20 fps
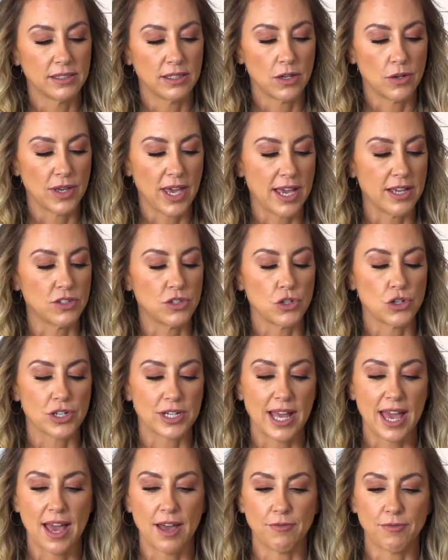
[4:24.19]
Okay, so you're
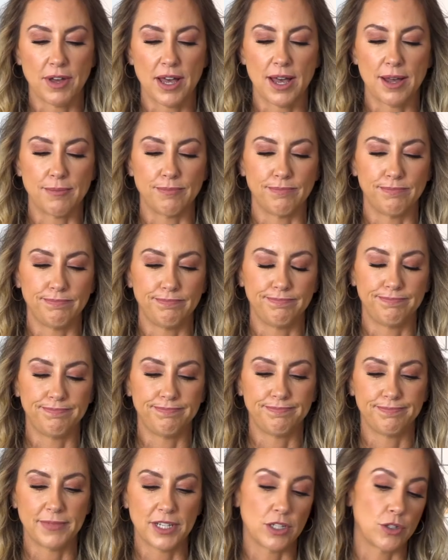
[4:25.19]
gonna have, I
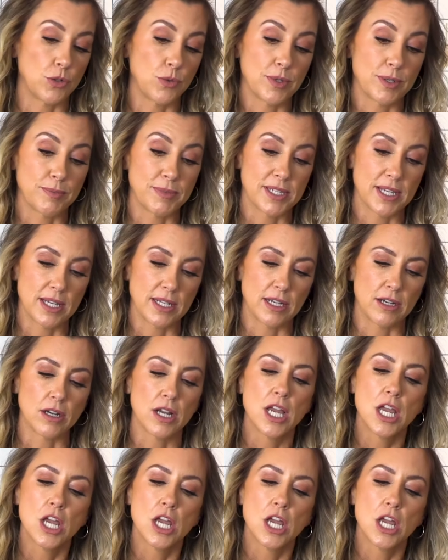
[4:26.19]
don't know what I'm saying here.